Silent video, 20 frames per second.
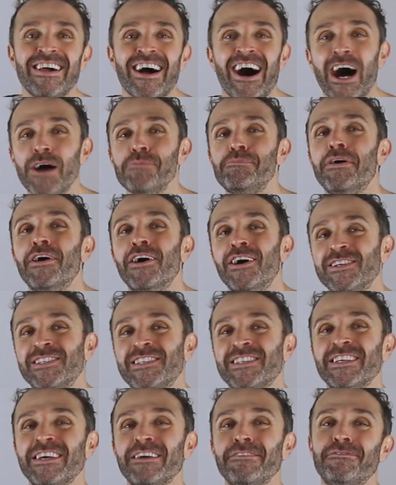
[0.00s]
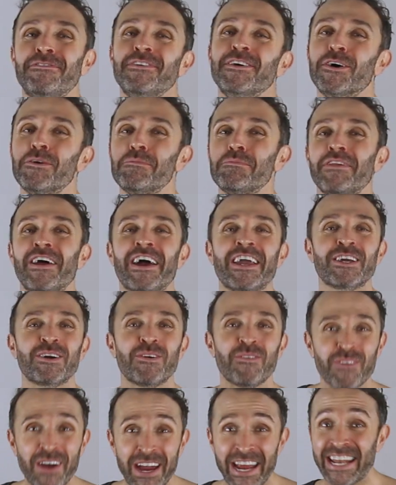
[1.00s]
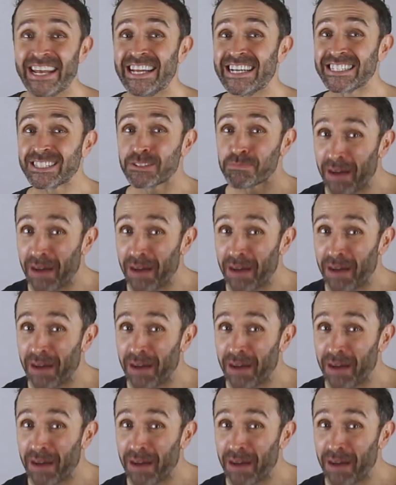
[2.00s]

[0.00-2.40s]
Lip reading: I personally feel playing at weddings,